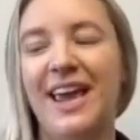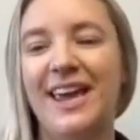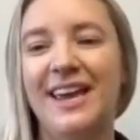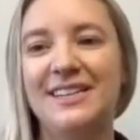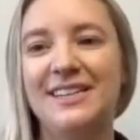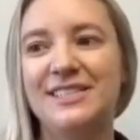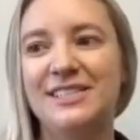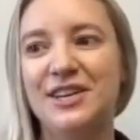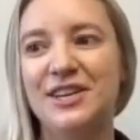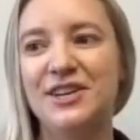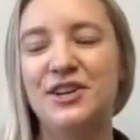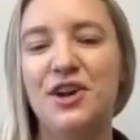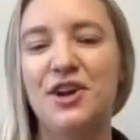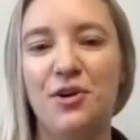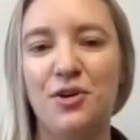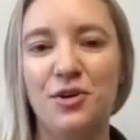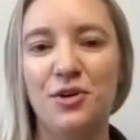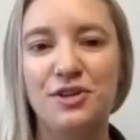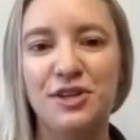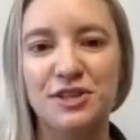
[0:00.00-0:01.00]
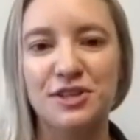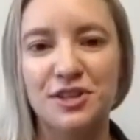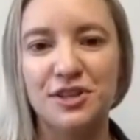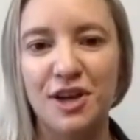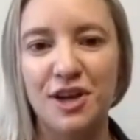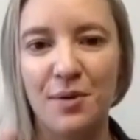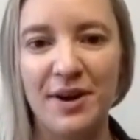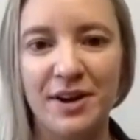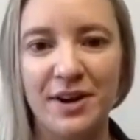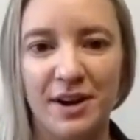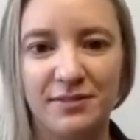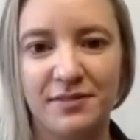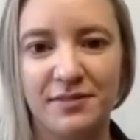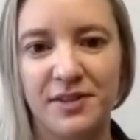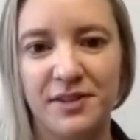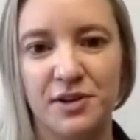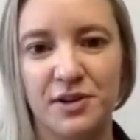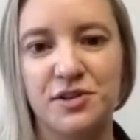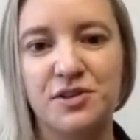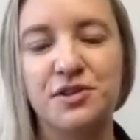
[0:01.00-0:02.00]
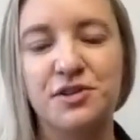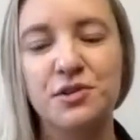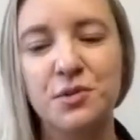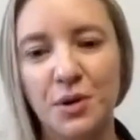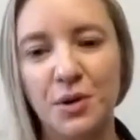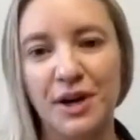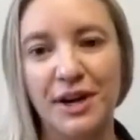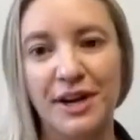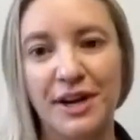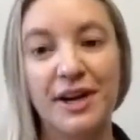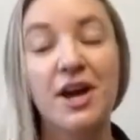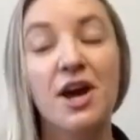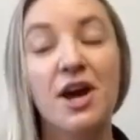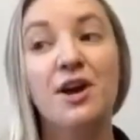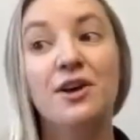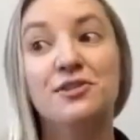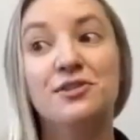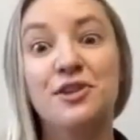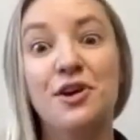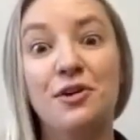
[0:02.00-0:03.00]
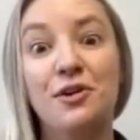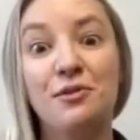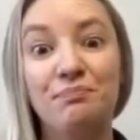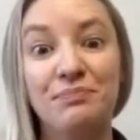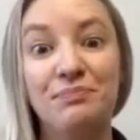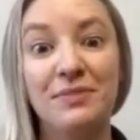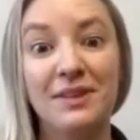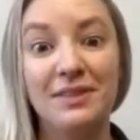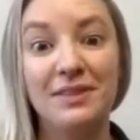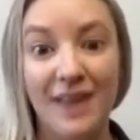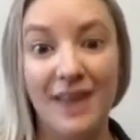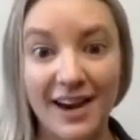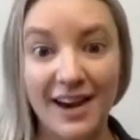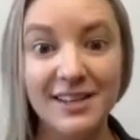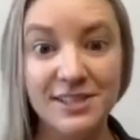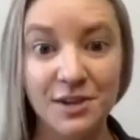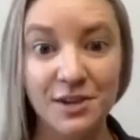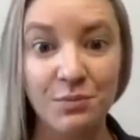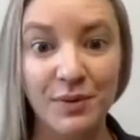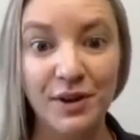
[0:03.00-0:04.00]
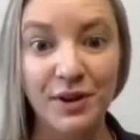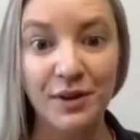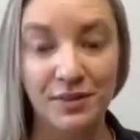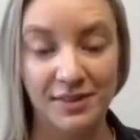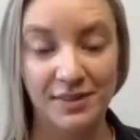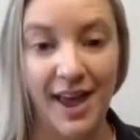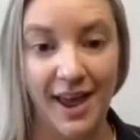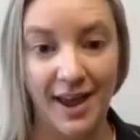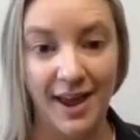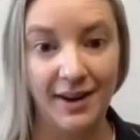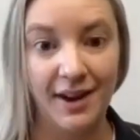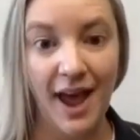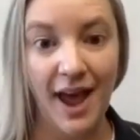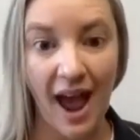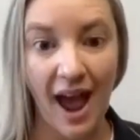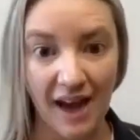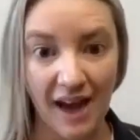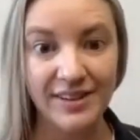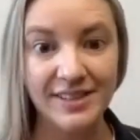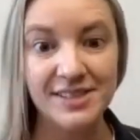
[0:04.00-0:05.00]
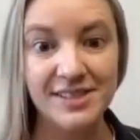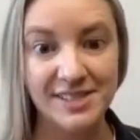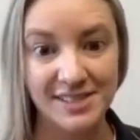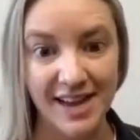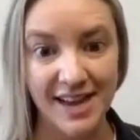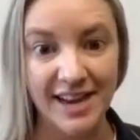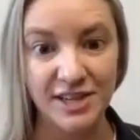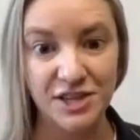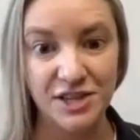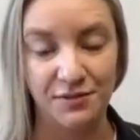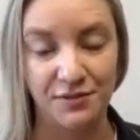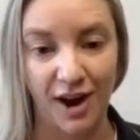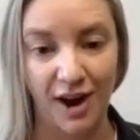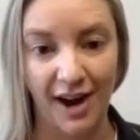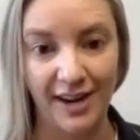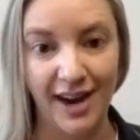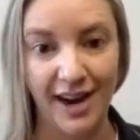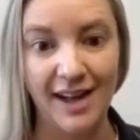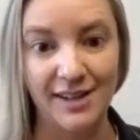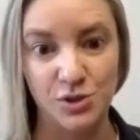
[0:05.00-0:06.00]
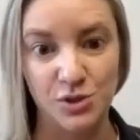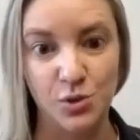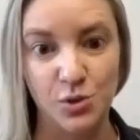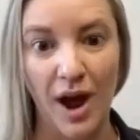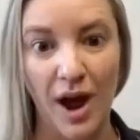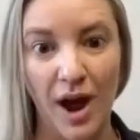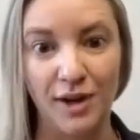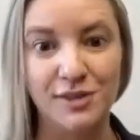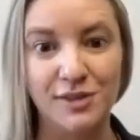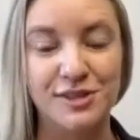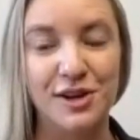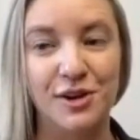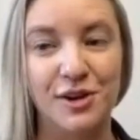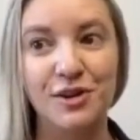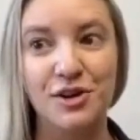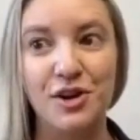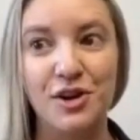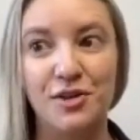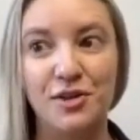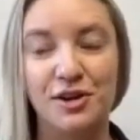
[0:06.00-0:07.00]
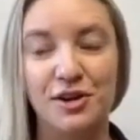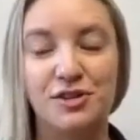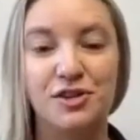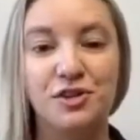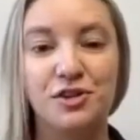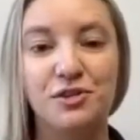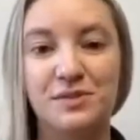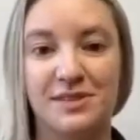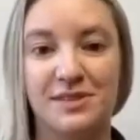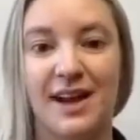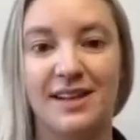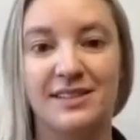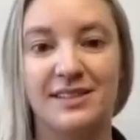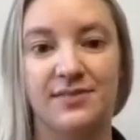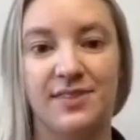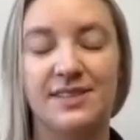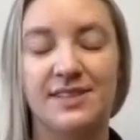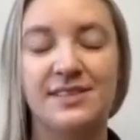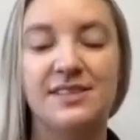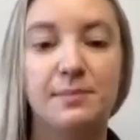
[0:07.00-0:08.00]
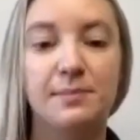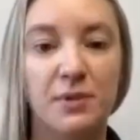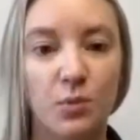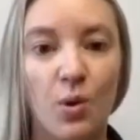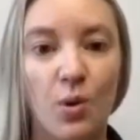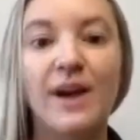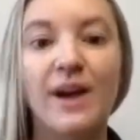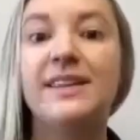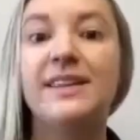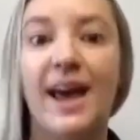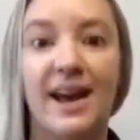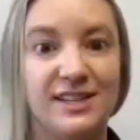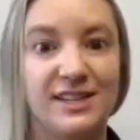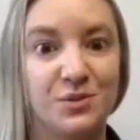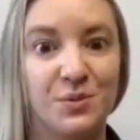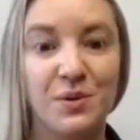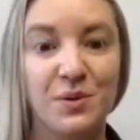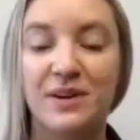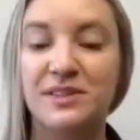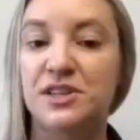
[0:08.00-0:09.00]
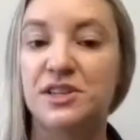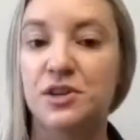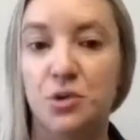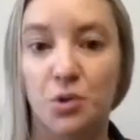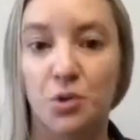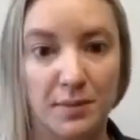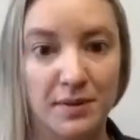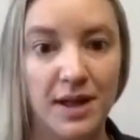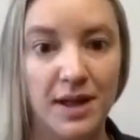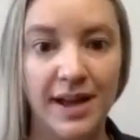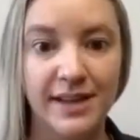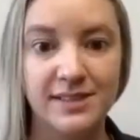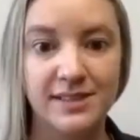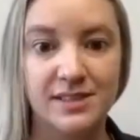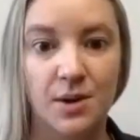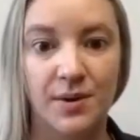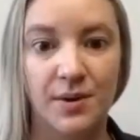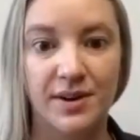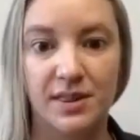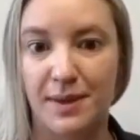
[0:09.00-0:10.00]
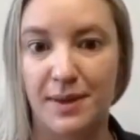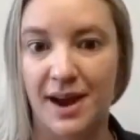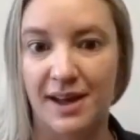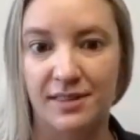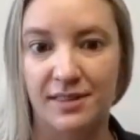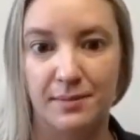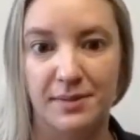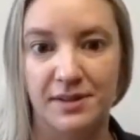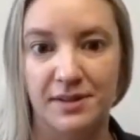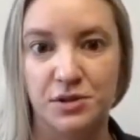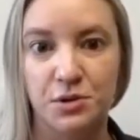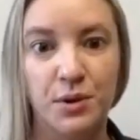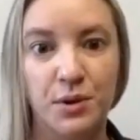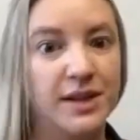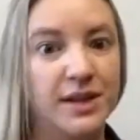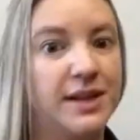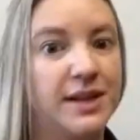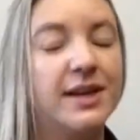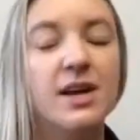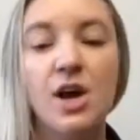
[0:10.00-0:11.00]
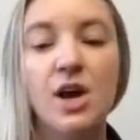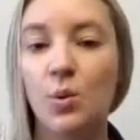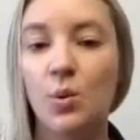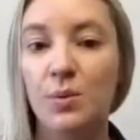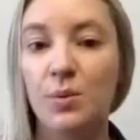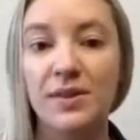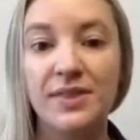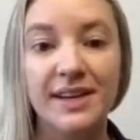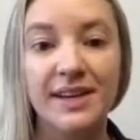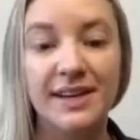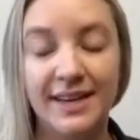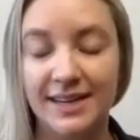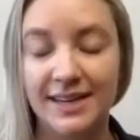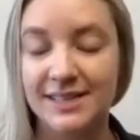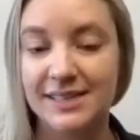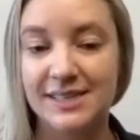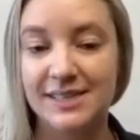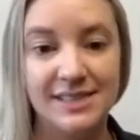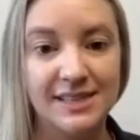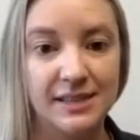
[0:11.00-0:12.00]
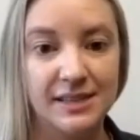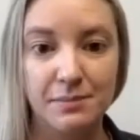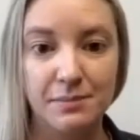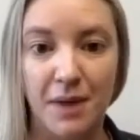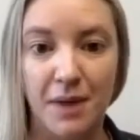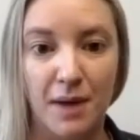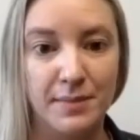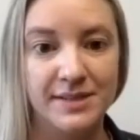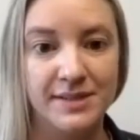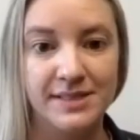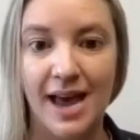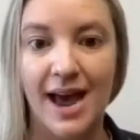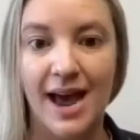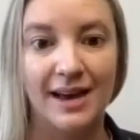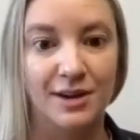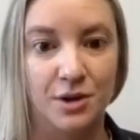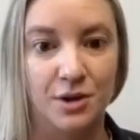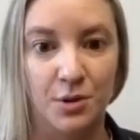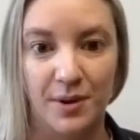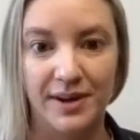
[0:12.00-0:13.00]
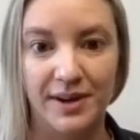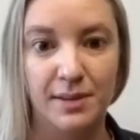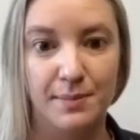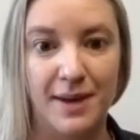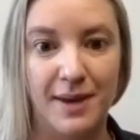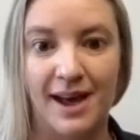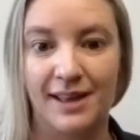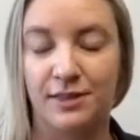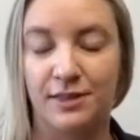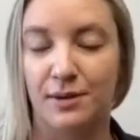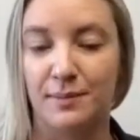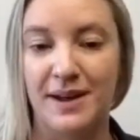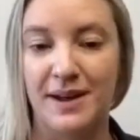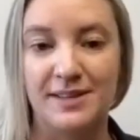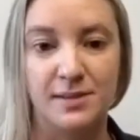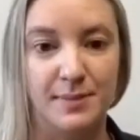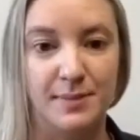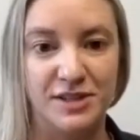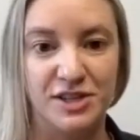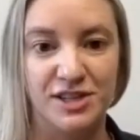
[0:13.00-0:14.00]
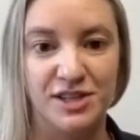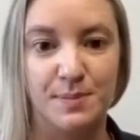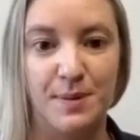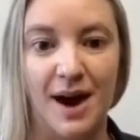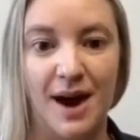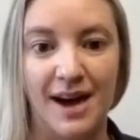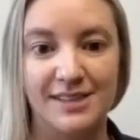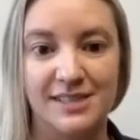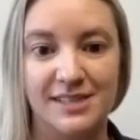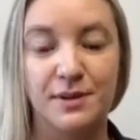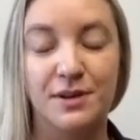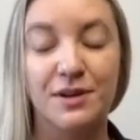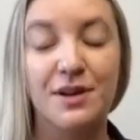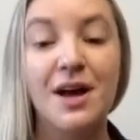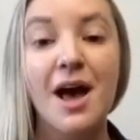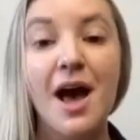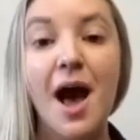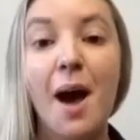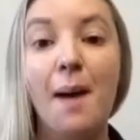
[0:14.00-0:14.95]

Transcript: And just going off of your story, so that is a real thing, having stage fright as well. There are two sides of this. Number one, yes, we want to normalize going to the bathroom and the toilet. We want the kid to see mom and dad going to the bathroom as much as possible.